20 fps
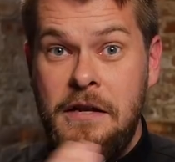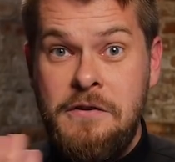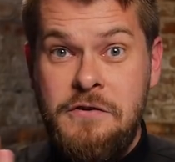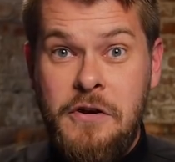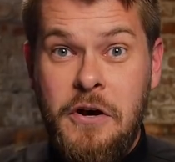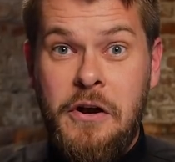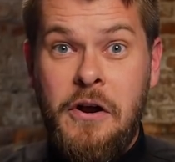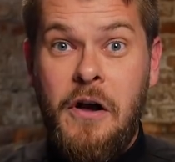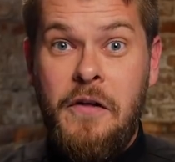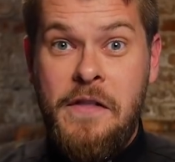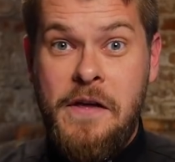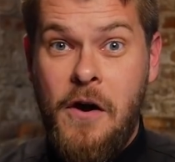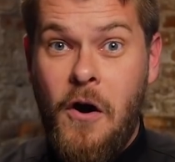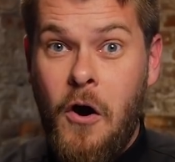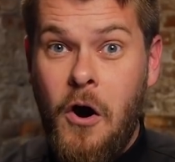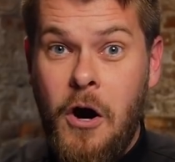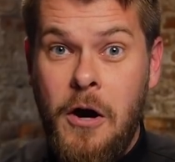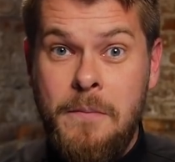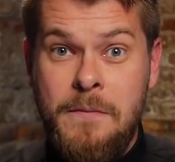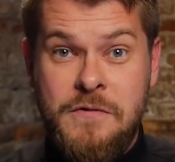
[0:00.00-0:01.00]
done on the
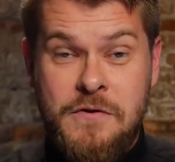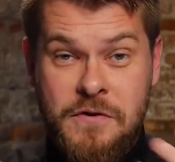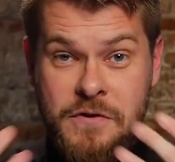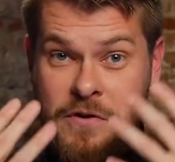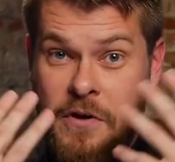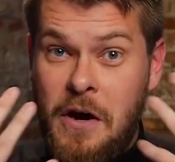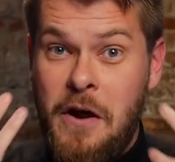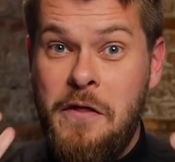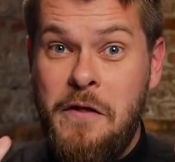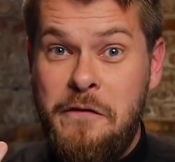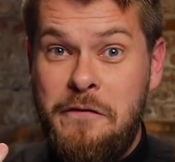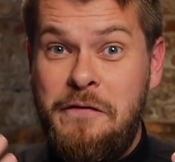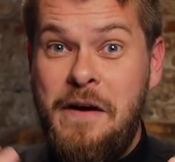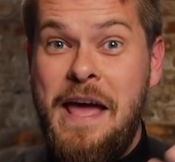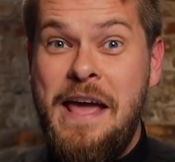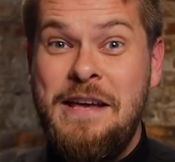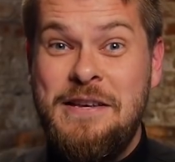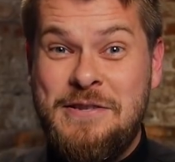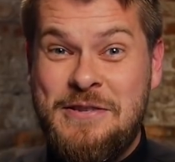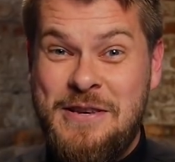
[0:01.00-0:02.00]
arms or is done on the
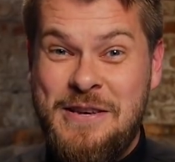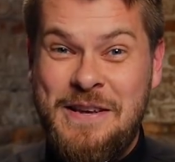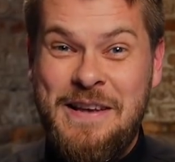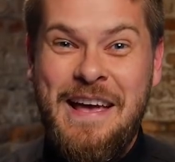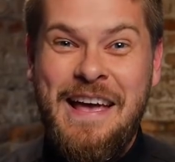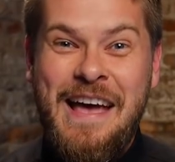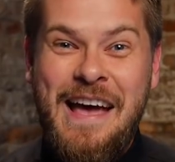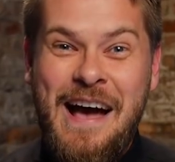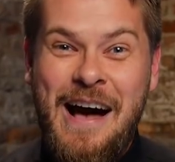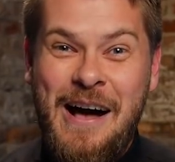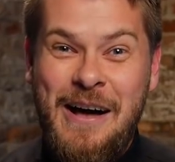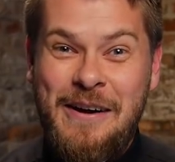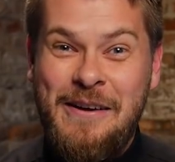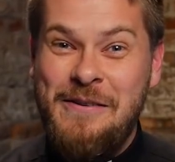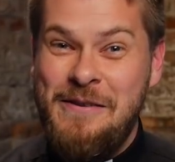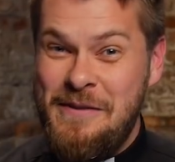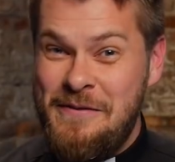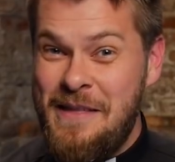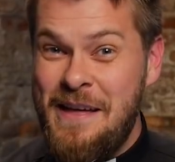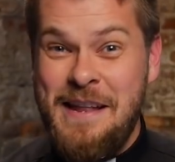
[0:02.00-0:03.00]
face,
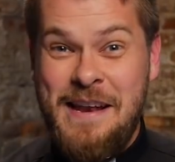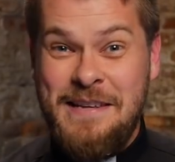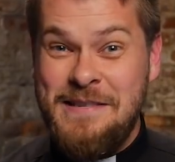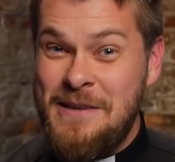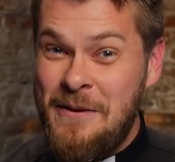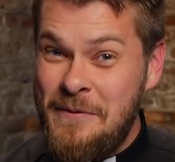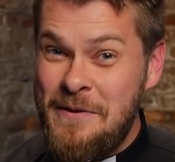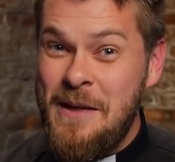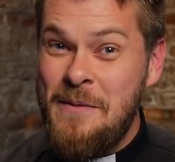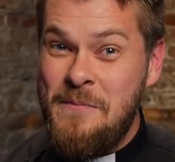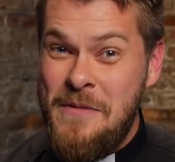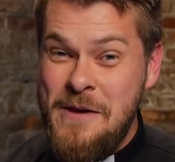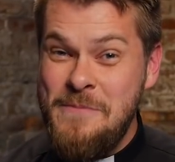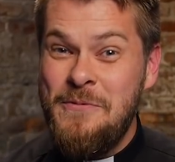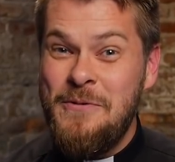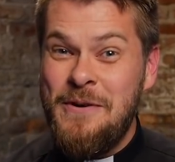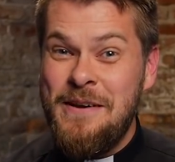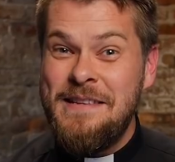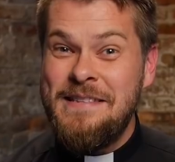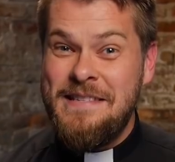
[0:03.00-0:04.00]
that it's something that people
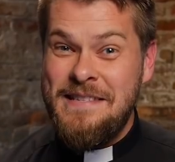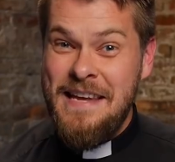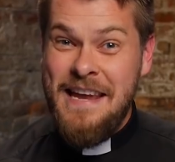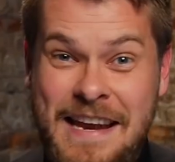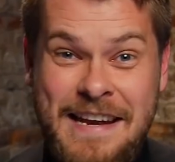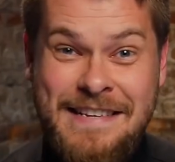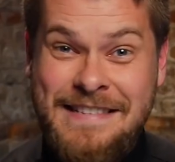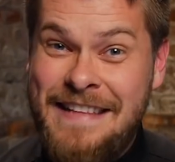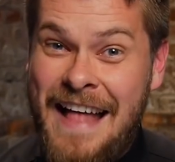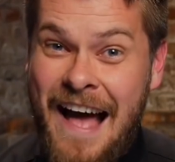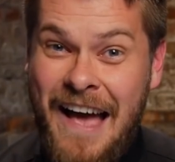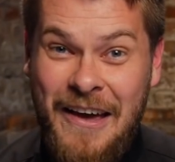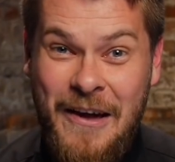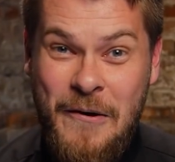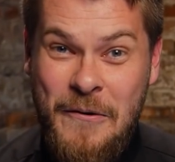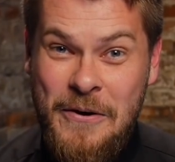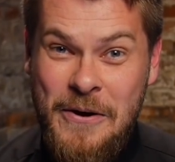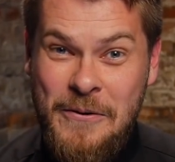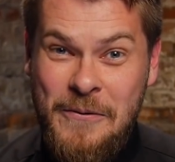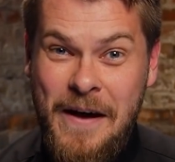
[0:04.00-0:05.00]
can see and is not
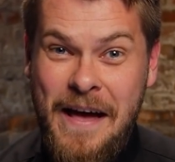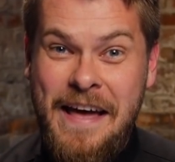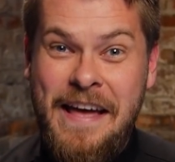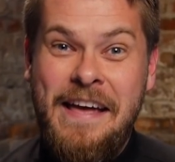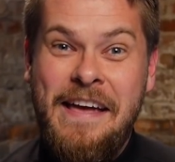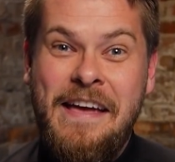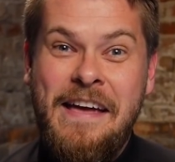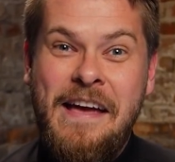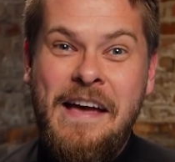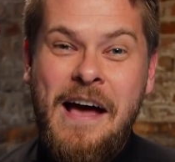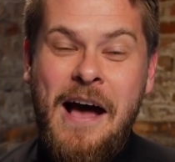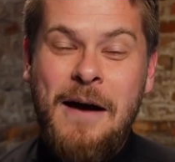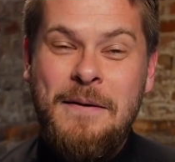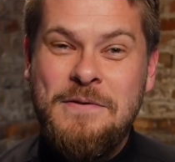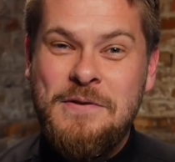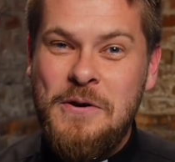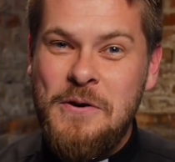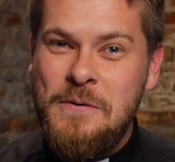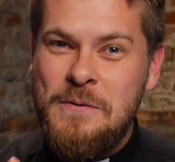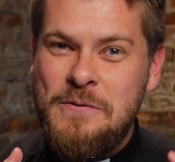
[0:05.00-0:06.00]
going away.
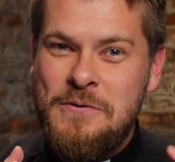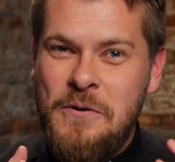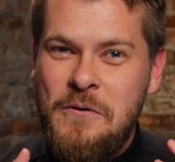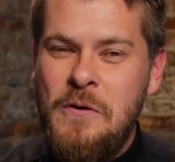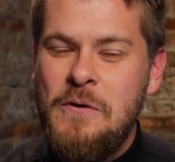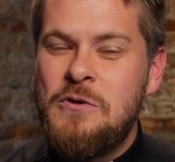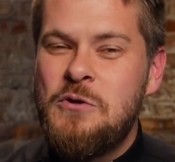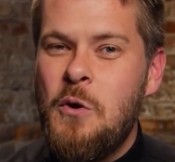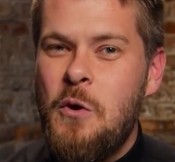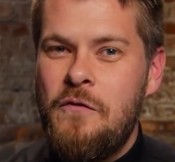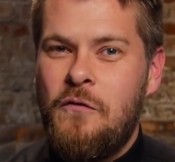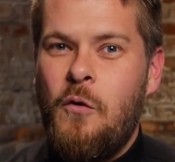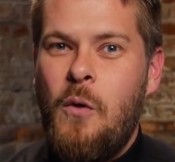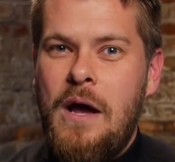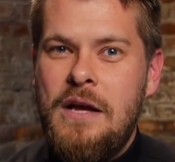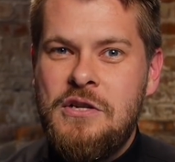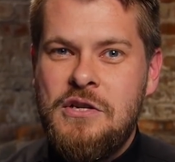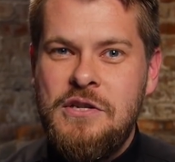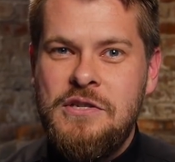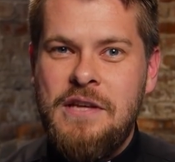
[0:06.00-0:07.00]
So those sort of
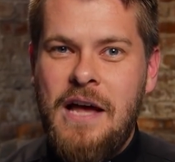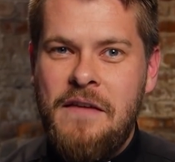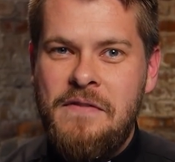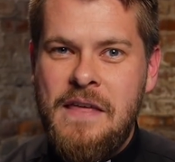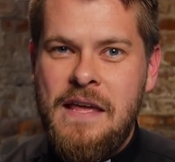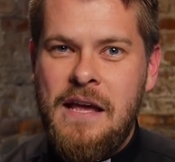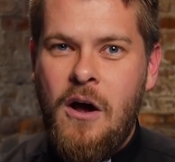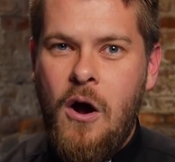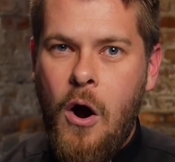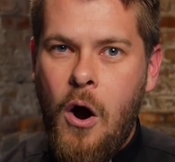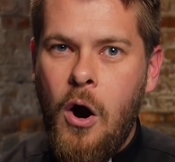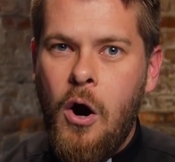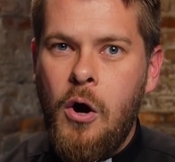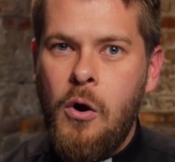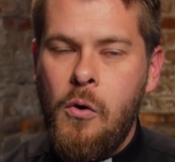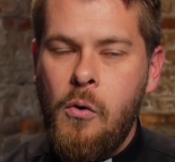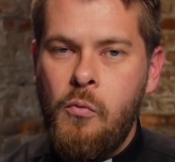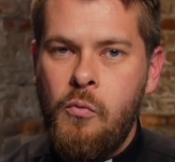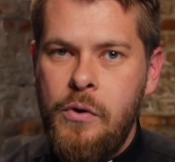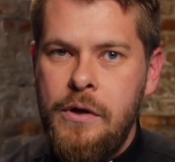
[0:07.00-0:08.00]
questions, I think, are
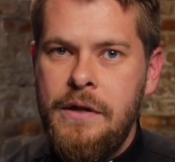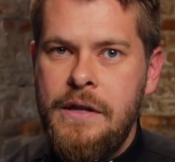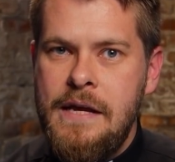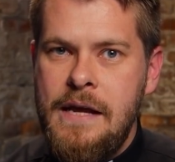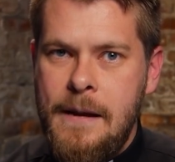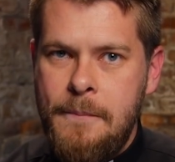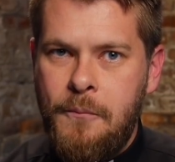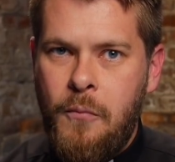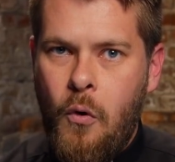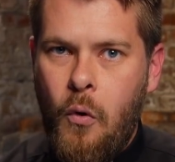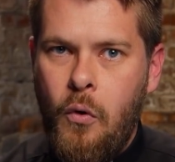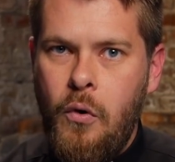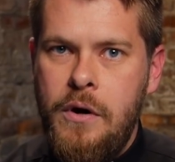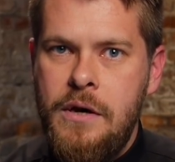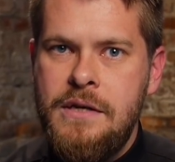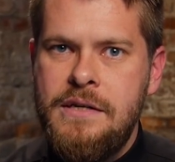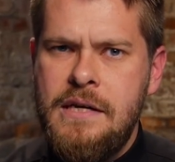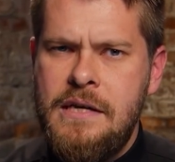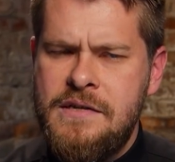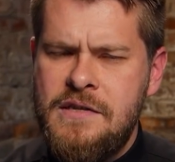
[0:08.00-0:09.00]
really important and